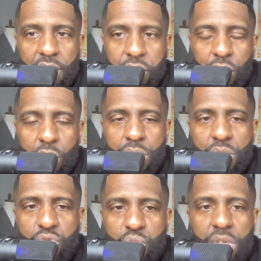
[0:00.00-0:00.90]
Floral
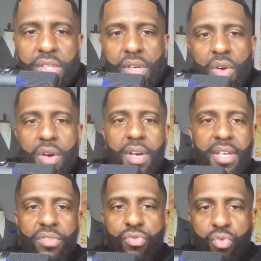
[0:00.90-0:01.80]
notes really are
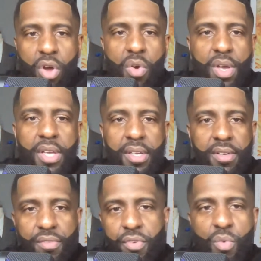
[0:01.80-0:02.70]
a drawing
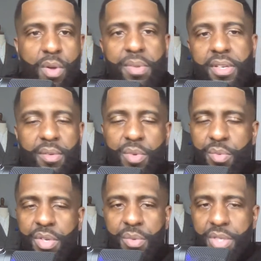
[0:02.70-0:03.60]
for women.
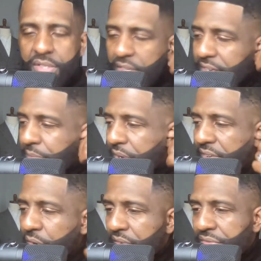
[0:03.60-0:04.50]
We said that, but I
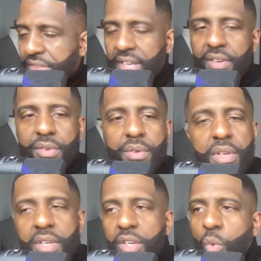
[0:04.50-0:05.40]
know I think her
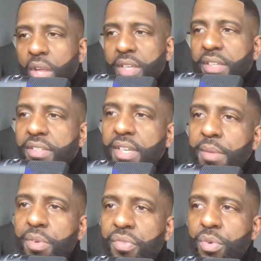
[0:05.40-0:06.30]
quality has said
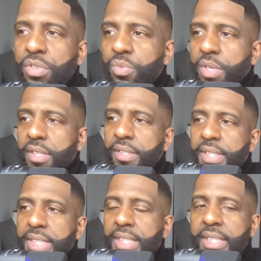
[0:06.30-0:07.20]
that before as well.
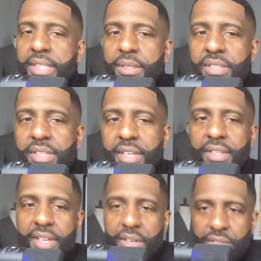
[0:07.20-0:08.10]
Because
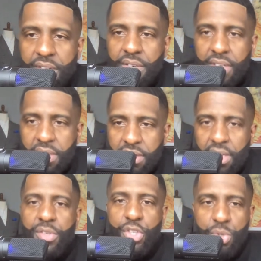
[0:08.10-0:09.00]

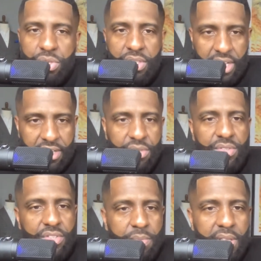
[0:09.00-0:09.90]
they're used to that. They're
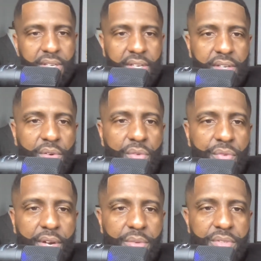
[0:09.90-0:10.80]
used to smelling that in their own
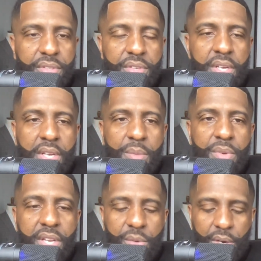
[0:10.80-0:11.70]
fragrances.
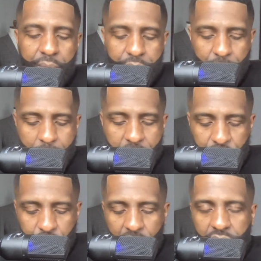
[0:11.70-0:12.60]
But anyway,
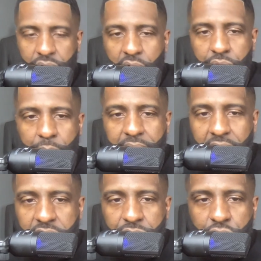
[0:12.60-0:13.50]
this fragrance comes from the
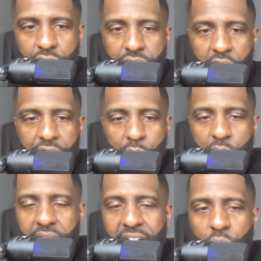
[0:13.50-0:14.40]
house of Xerjoff. I
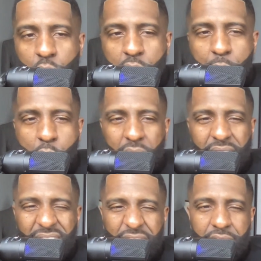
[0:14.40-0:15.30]
want to have one more
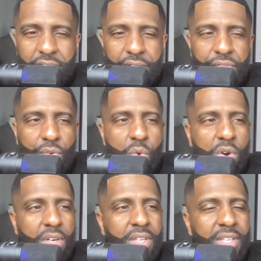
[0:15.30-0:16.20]
that's good
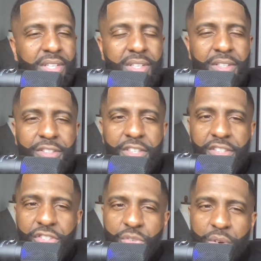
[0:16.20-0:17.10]
for
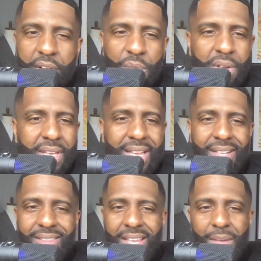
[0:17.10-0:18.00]
just, you ain't really got
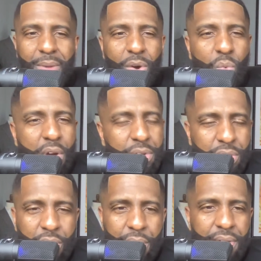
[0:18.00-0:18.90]
to think about where
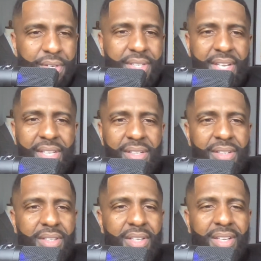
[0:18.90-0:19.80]
you're going on a date.
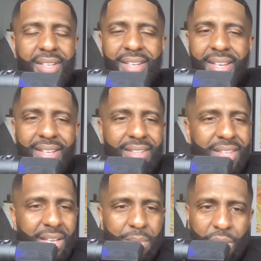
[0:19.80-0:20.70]
You ain't got to
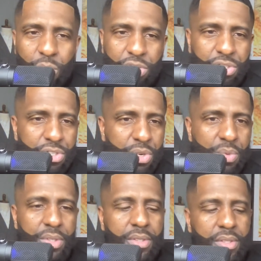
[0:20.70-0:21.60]
think about what you're
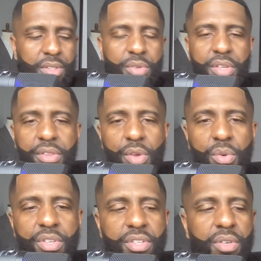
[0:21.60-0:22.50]
doing. You can
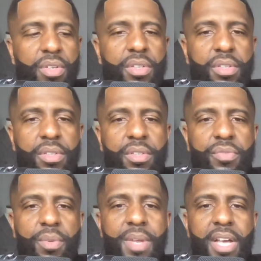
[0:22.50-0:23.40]
throw this on. It's
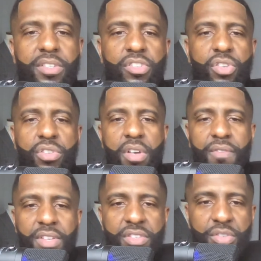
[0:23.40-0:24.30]
from the house of
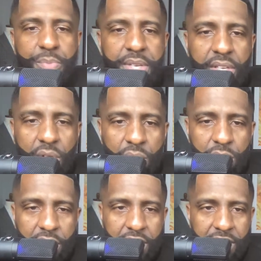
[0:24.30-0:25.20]
Xerjoff. This is
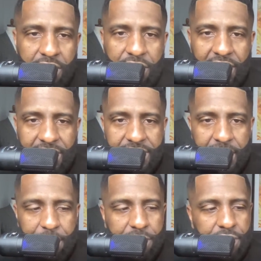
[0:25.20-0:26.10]
Pico
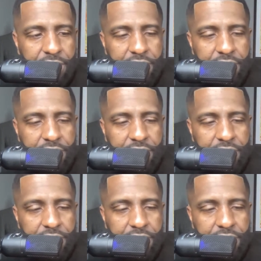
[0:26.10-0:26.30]
Viadama